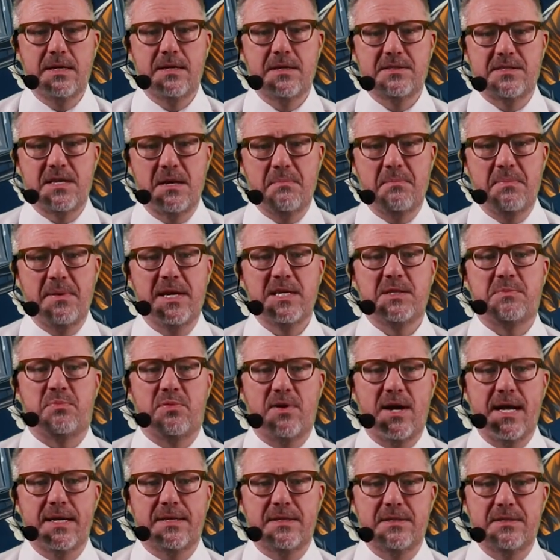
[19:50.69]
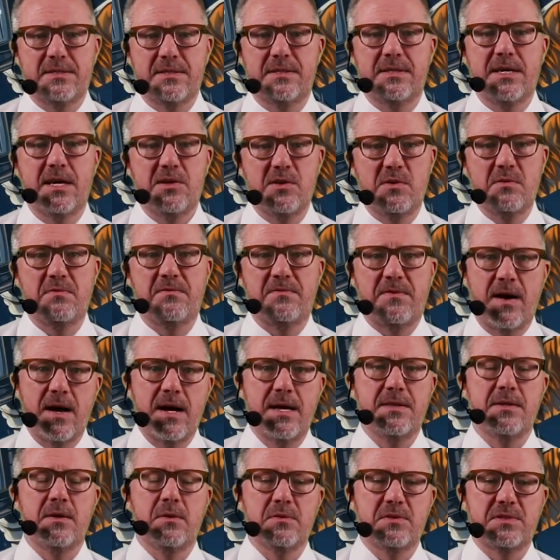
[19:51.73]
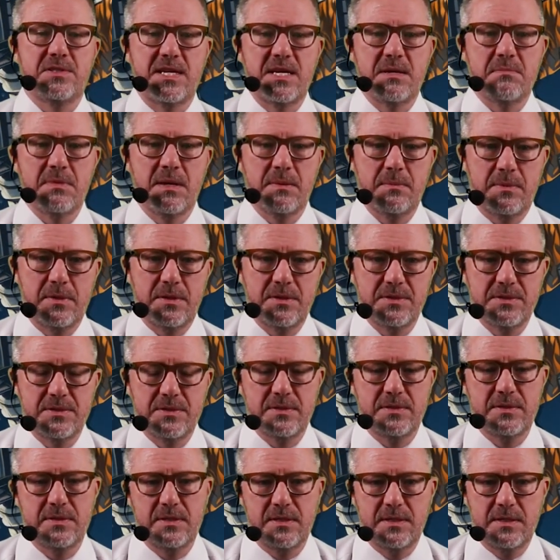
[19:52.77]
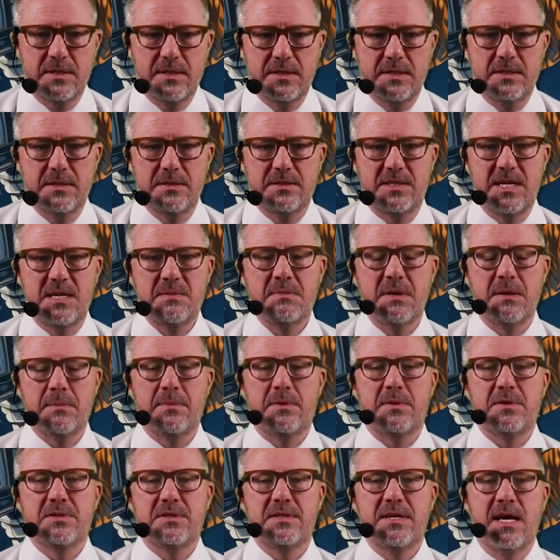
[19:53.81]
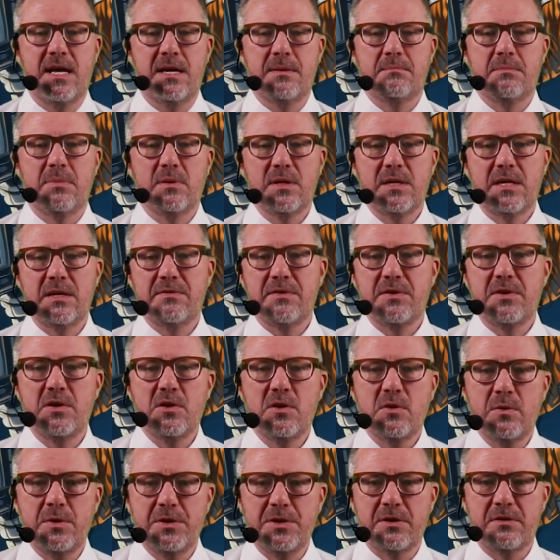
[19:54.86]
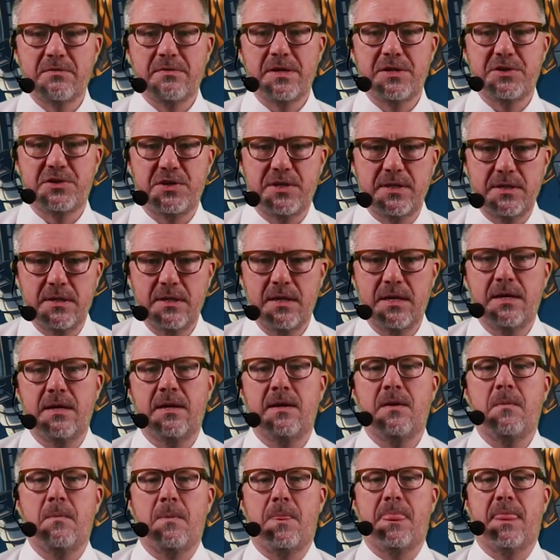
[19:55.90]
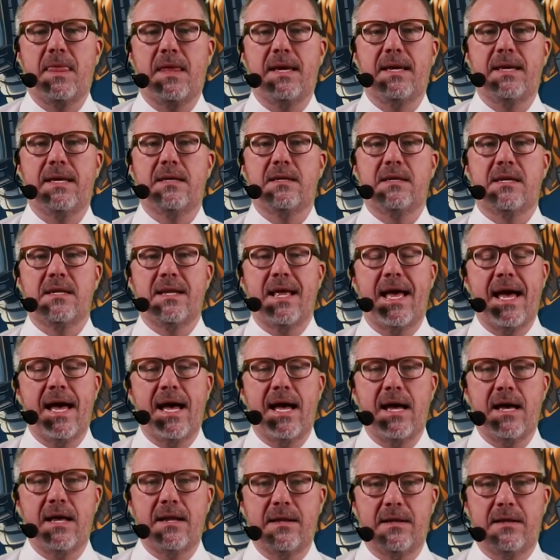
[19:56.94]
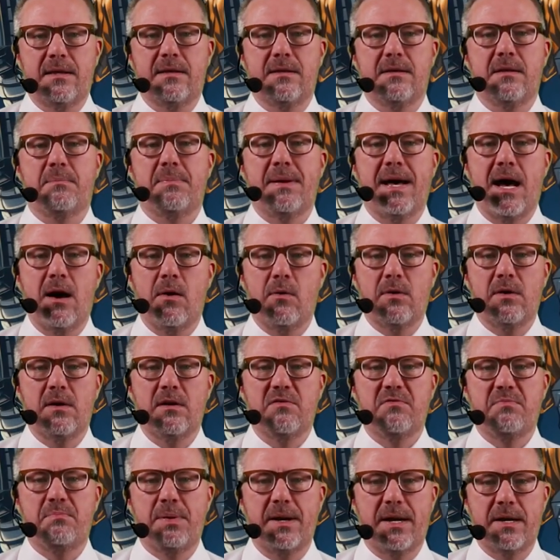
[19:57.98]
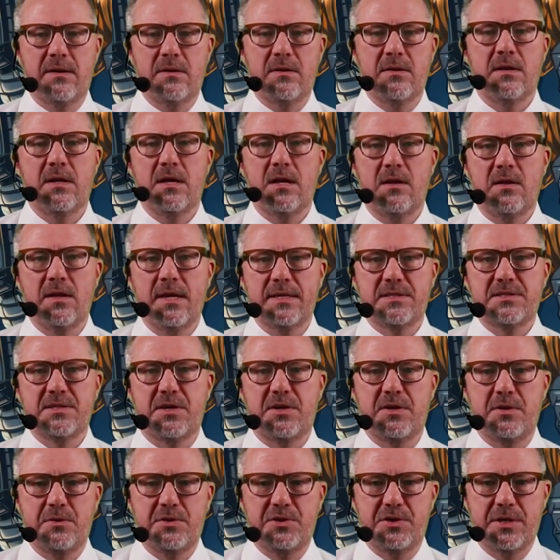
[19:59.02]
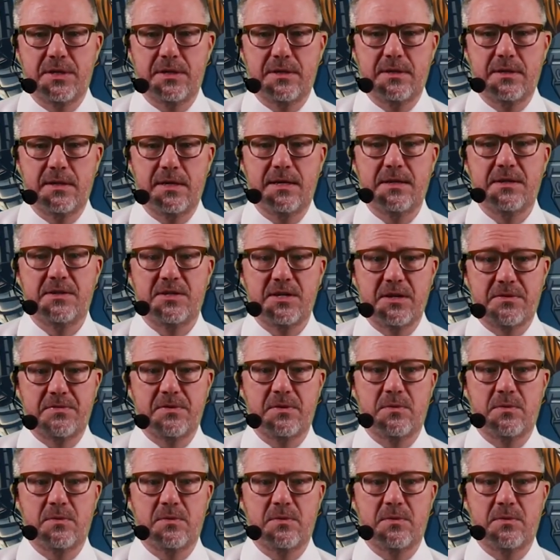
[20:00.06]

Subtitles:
it is a best practice that you find those team members team members that believe in you and your vision and can add the power of parallel execution in